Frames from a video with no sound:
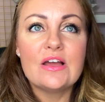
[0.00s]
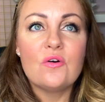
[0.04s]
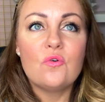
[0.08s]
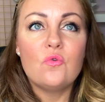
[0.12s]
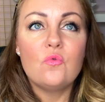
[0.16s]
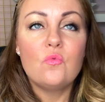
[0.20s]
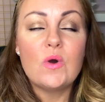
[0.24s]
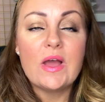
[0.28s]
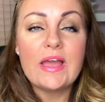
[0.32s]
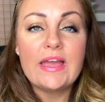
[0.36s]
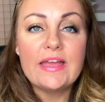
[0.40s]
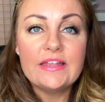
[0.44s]

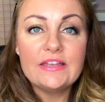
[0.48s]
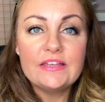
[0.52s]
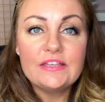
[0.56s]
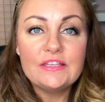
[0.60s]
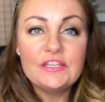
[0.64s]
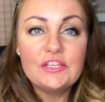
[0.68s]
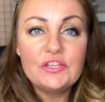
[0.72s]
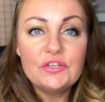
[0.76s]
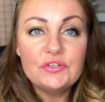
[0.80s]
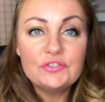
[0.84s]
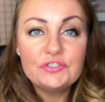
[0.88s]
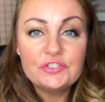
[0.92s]
when
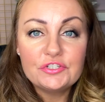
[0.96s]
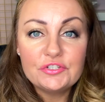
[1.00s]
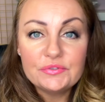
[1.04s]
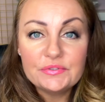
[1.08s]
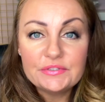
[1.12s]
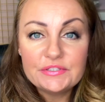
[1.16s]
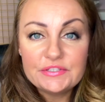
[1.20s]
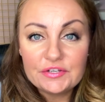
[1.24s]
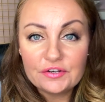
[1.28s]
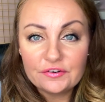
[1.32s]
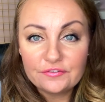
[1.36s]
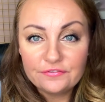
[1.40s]
you
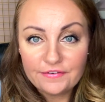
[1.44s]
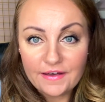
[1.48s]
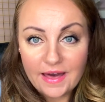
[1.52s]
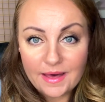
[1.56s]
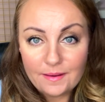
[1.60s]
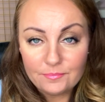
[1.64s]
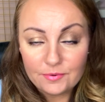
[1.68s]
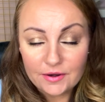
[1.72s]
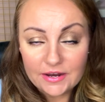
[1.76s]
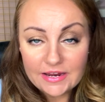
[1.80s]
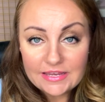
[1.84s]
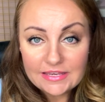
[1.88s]
choose your
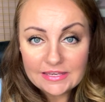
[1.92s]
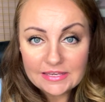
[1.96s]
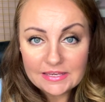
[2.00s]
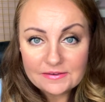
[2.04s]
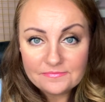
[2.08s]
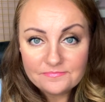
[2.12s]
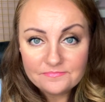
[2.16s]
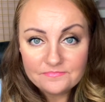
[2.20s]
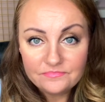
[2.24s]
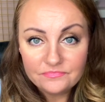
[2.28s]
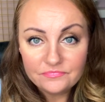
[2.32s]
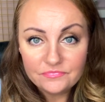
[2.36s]
fabric,
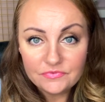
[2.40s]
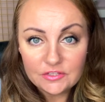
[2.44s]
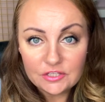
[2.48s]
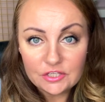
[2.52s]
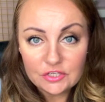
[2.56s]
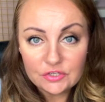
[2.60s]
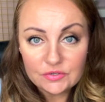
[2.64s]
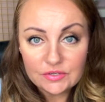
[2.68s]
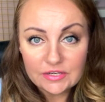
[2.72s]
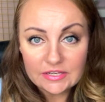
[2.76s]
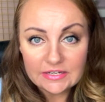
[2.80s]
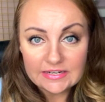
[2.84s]

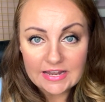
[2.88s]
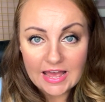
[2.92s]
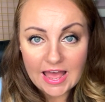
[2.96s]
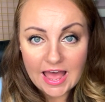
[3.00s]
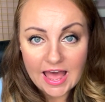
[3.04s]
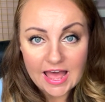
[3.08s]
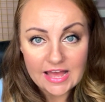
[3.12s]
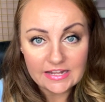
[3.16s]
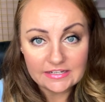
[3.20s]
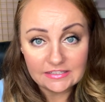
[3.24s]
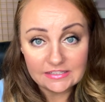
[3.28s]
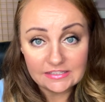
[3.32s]
you can
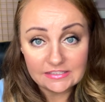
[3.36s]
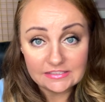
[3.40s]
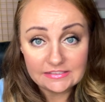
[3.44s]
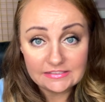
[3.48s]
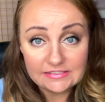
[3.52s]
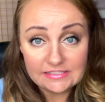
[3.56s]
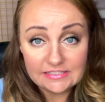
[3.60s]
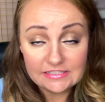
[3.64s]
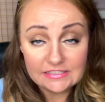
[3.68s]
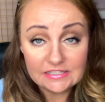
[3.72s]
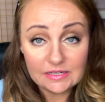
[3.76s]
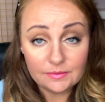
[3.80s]
add a
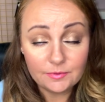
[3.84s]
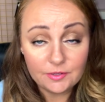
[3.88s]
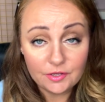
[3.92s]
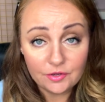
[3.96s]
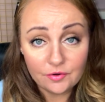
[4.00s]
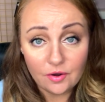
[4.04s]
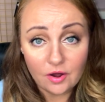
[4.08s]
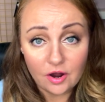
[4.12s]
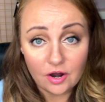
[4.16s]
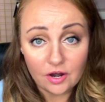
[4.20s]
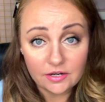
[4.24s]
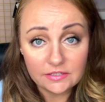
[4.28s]

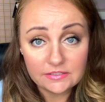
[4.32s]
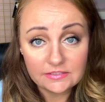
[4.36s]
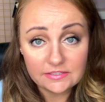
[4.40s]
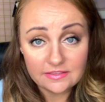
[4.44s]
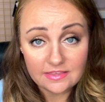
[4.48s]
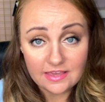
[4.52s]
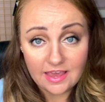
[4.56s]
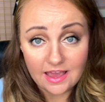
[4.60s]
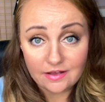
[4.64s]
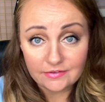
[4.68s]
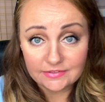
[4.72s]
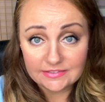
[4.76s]
DWR to
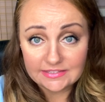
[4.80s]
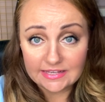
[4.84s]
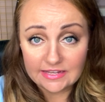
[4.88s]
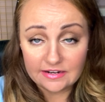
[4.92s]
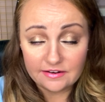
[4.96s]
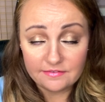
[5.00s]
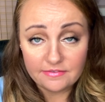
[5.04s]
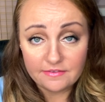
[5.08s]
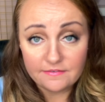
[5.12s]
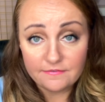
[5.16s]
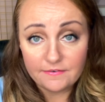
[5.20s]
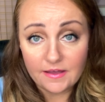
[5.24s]
the outside
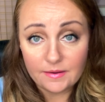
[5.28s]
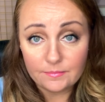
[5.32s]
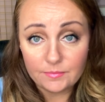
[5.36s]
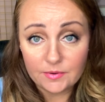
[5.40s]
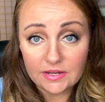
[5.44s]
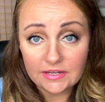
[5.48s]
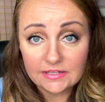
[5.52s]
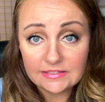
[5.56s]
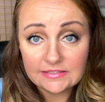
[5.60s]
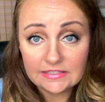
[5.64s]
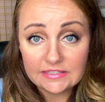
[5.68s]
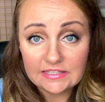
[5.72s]
of the
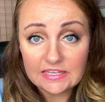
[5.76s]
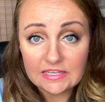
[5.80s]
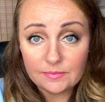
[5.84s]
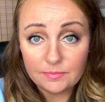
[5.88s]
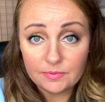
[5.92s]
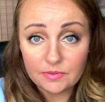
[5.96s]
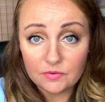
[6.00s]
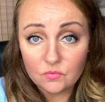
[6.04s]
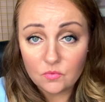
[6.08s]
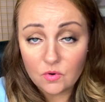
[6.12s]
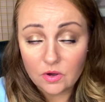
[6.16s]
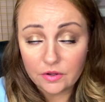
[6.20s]
fabric to
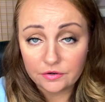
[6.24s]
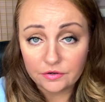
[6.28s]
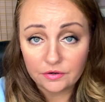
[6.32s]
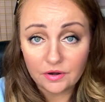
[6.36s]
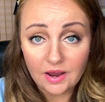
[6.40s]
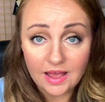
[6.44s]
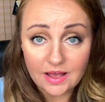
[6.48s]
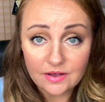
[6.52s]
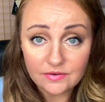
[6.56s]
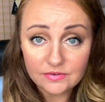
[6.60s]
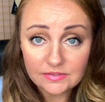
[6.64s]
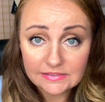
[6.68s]
keep the water
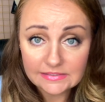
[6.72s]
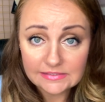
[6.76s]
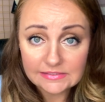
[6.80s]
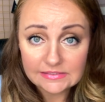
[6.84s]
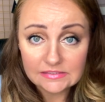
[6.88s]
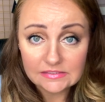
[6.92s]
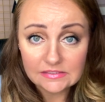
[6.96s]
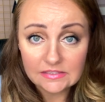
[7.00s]
out.